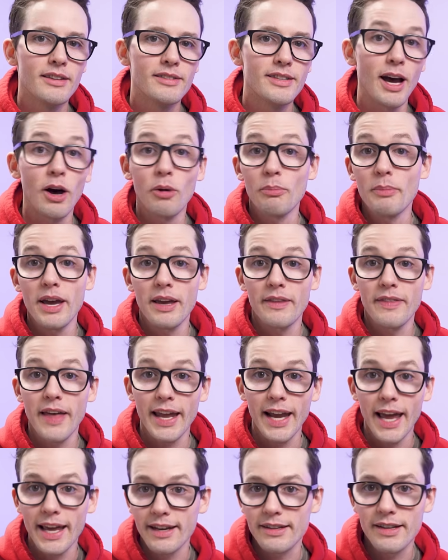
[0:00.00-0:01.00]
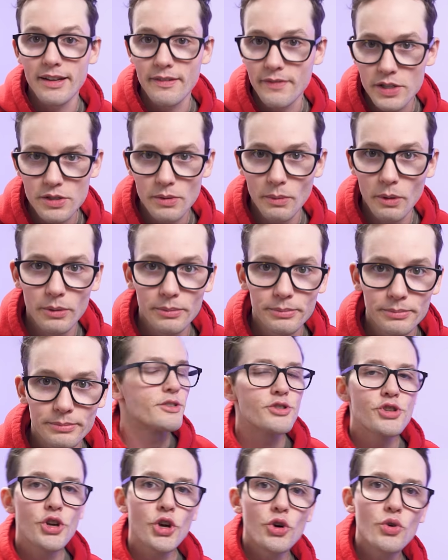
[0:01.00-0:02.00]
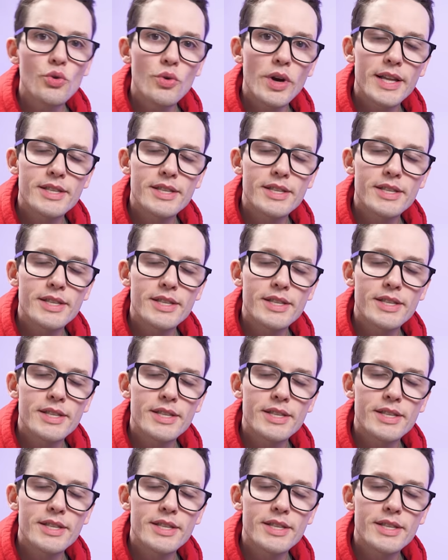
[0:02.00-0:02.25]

to help make that edit invisible. And 2,